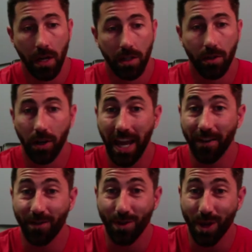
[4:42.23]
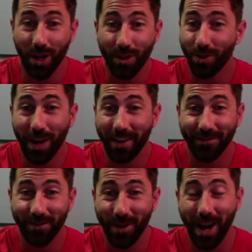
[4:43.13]
So, again, if you think you don't have
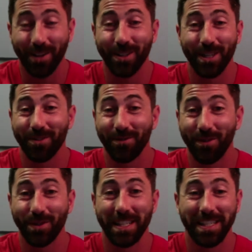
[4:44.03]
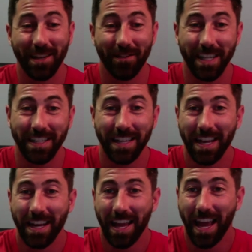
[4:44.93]
food allergies or food sensitivities
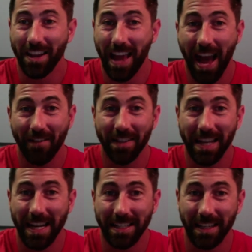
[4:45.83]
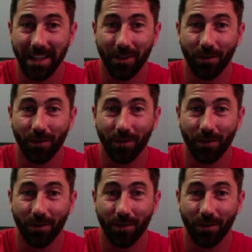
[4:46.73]
and you haven't tested it, you're